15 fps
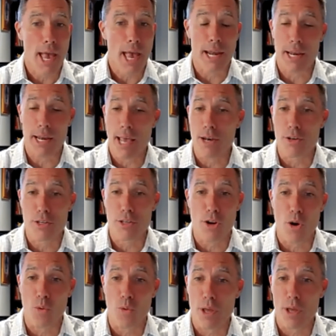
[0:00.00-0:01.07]
And
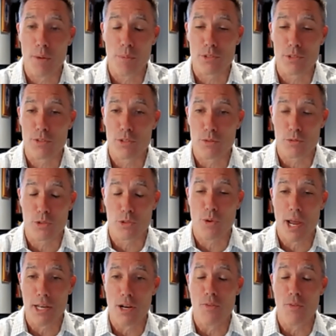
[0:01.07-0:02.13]
it was
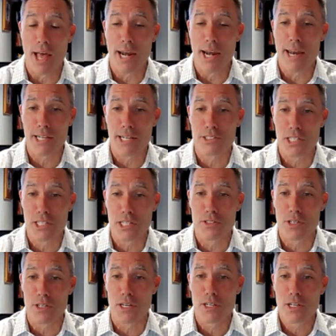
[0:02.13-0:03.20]
great. That next
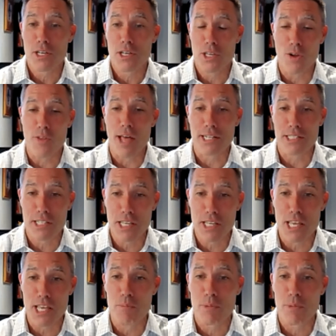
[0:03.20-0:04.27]
season, that
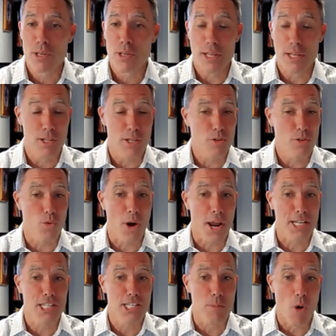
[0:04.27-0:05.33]
team,
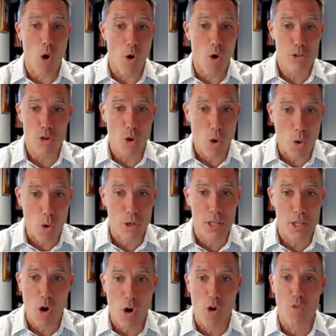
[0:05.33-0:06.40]
great team,
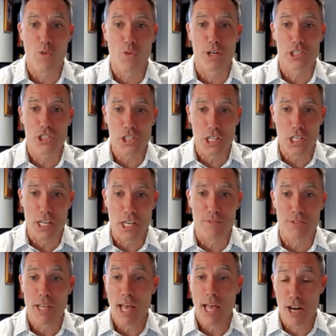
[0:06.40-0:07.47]
totally
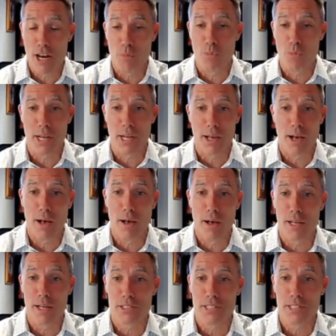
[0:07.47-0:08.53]
overachieved, ended up winning
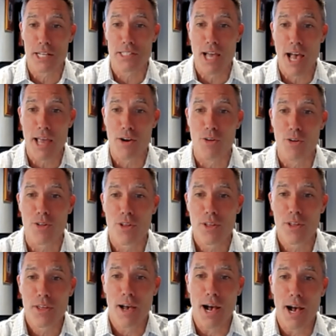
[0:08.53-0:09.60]
a state
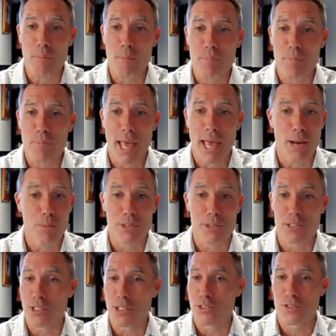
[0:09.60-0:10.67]
title. And it
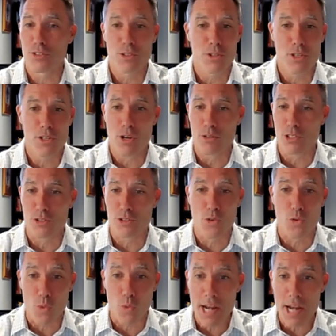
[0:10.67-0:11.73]
was this,
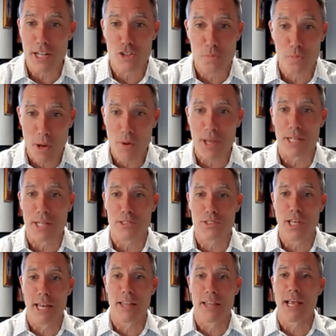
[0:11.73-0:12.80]
just great
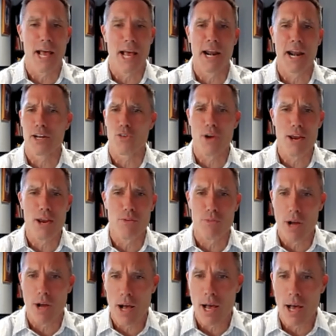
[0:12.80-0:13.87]
experience. And they got on a great
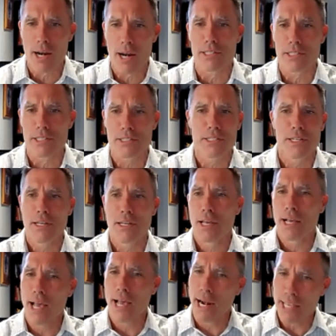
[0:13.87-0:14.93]
run and just
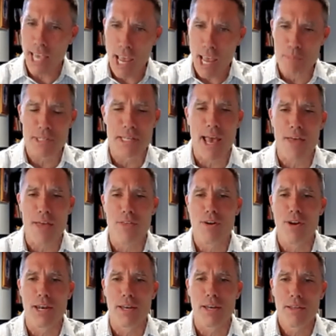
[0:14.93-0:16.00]
kind of came
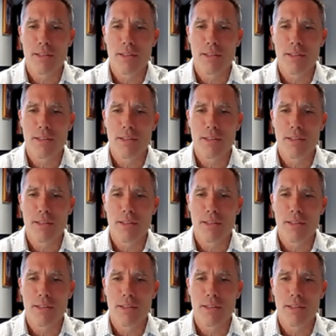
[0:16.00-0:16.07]
together.